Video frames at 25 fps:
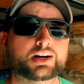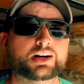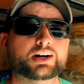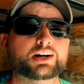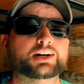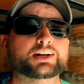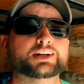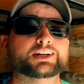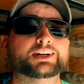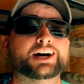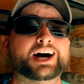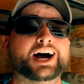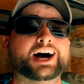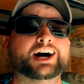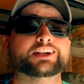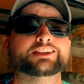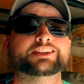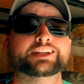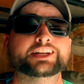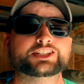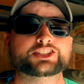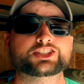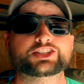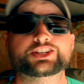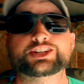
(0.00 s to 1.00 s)
I'll
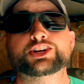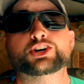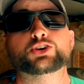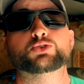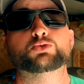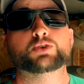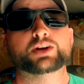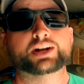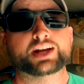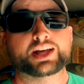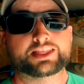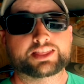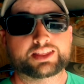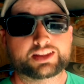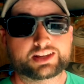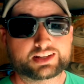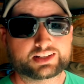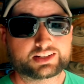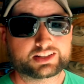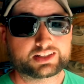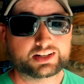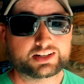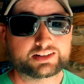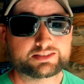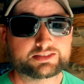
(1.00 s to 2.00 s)
let you know what I
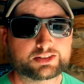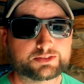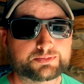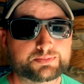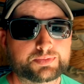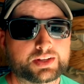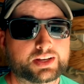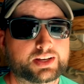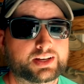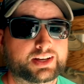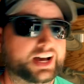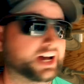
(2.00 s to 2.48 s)
think of them.